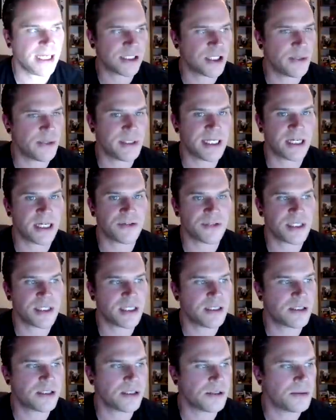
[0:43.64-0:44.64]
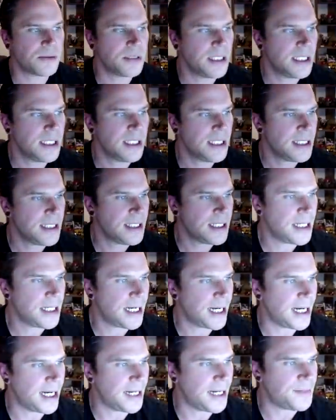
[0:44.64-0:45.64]
no integrity at all.
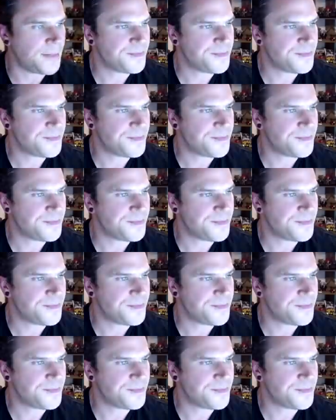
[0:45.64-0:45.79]
Um,